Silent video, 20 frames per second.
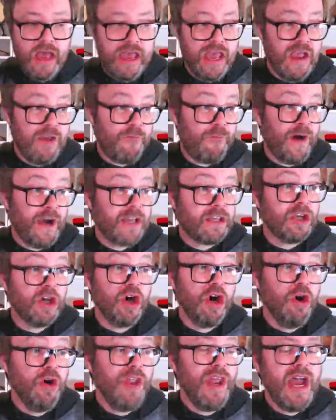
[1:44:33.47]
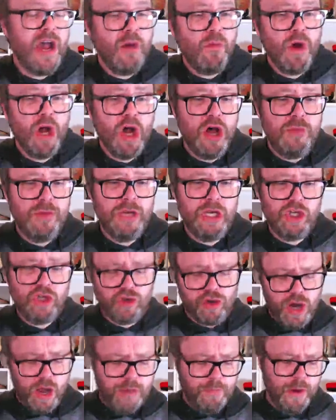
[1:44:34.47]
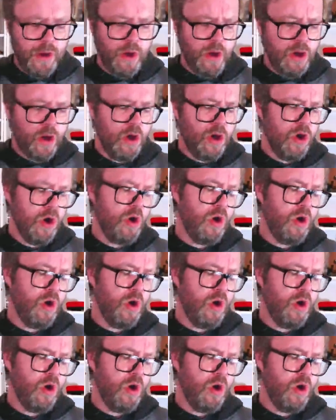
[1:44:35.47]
If I go, there will be trouble.